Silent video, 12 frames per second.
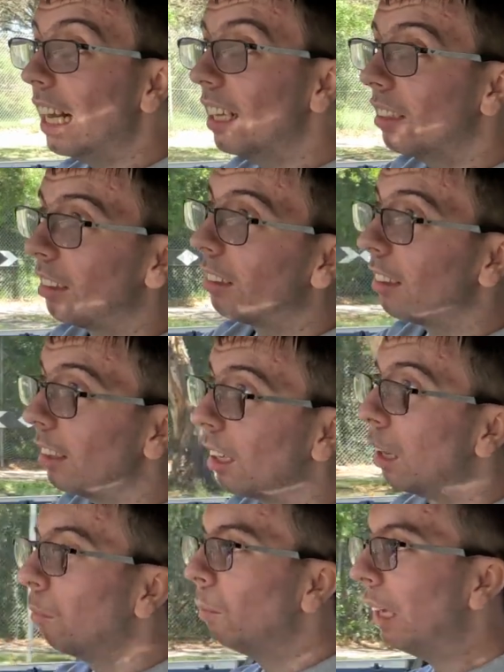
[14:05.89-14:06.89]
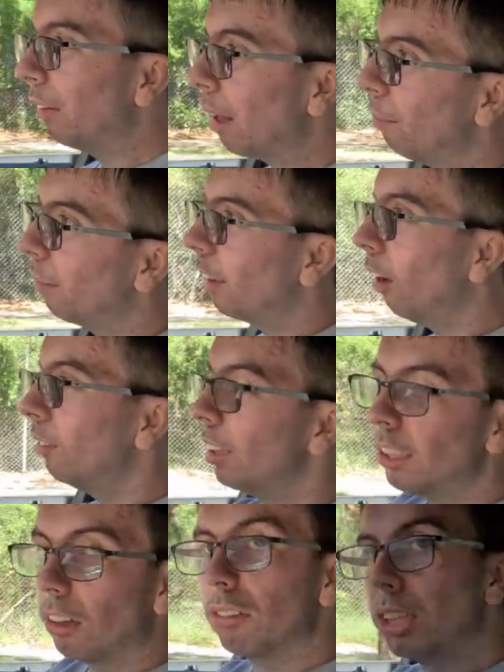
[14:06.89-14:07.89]
that, we've on the
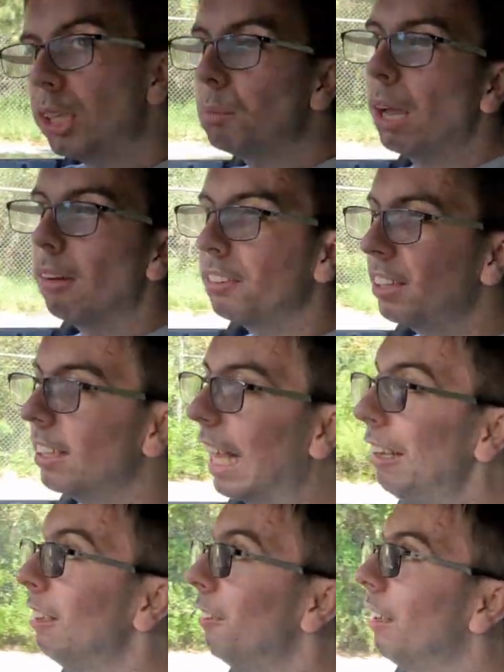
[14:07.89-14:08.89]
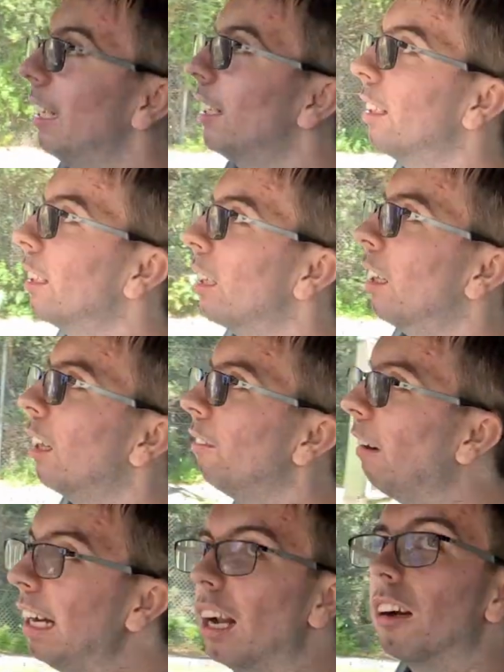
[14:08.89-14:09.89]
subject of safety features,
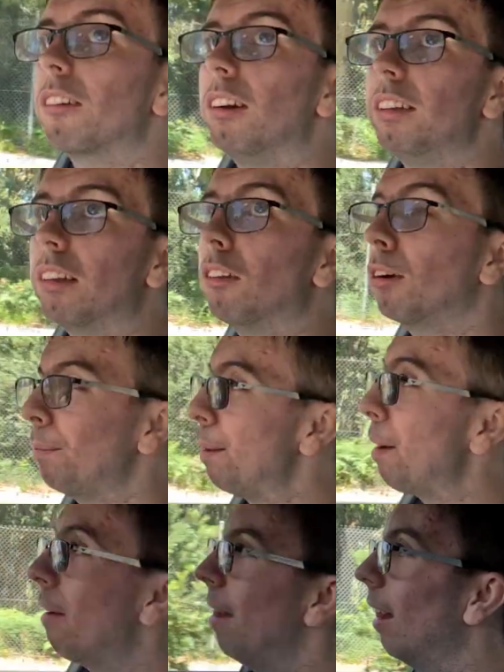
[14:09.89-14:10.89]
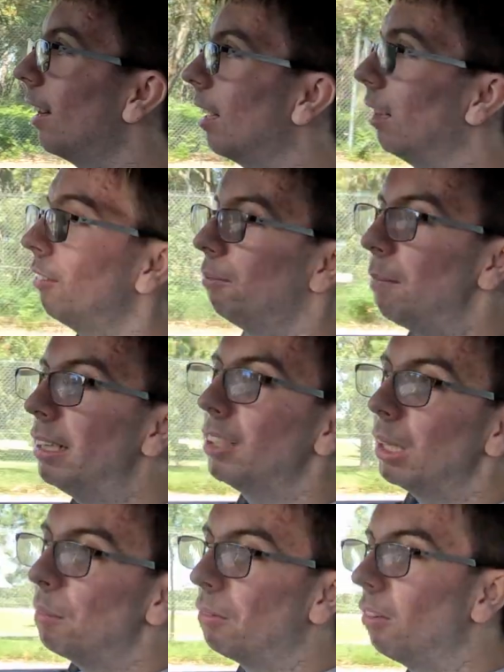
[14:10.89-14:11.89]
radar cruise. I talked a bit about that, so I've
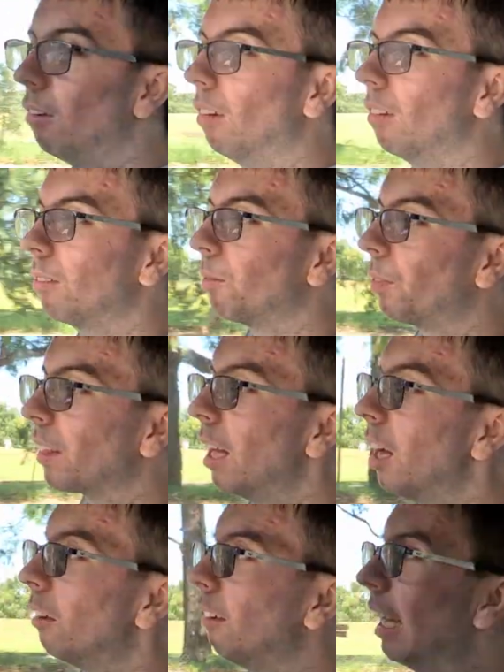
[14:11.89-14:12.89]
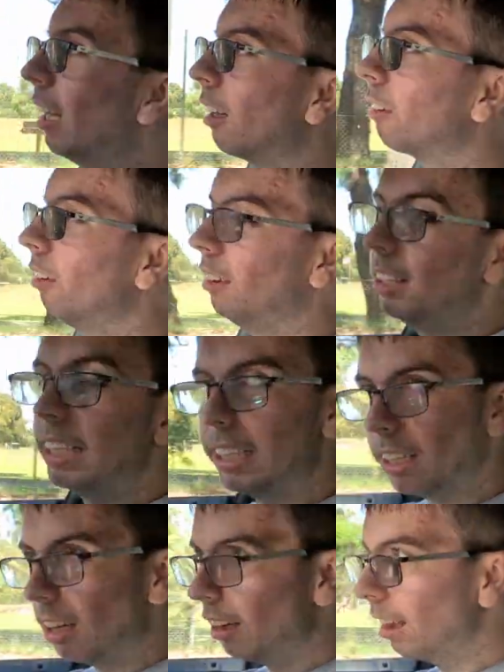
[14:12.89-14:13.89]
mentioned it before. Radar cruise
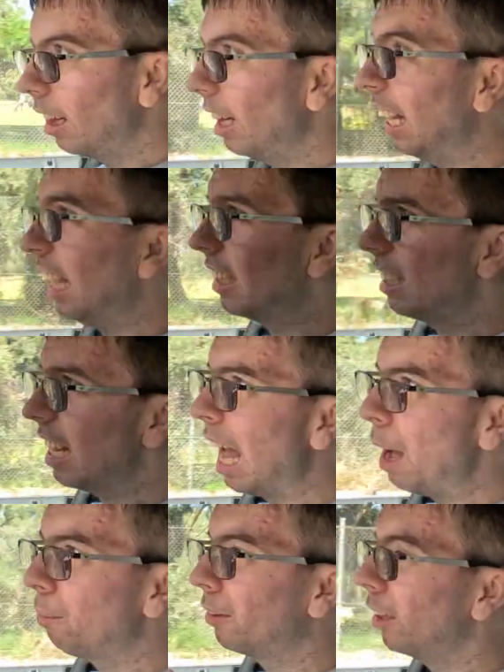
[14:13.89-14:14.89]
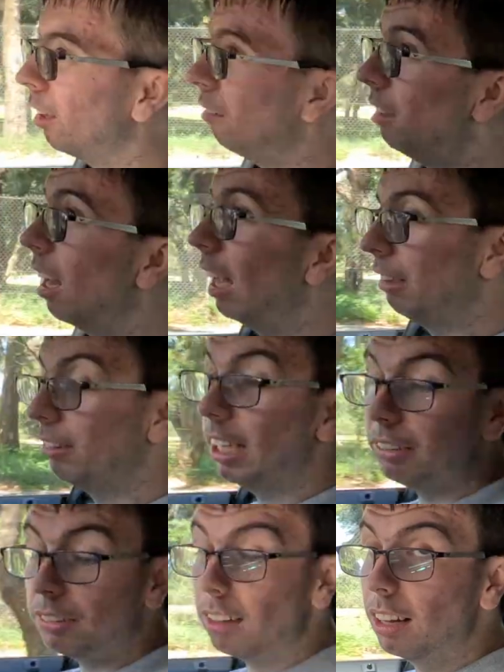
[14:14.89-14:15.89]
is an absolute
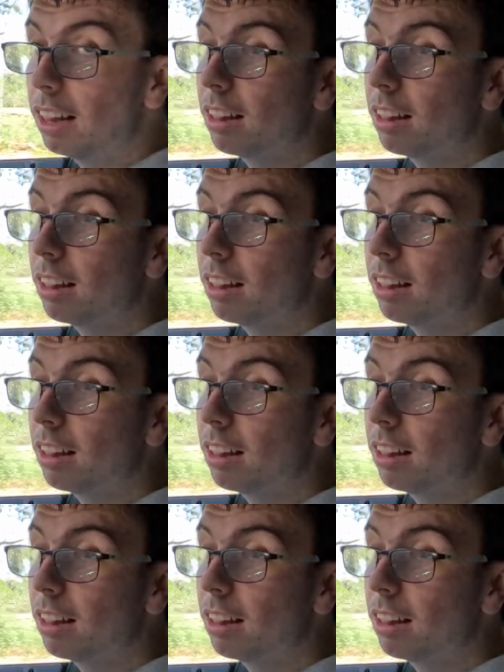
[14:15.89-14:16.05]
lifesaver.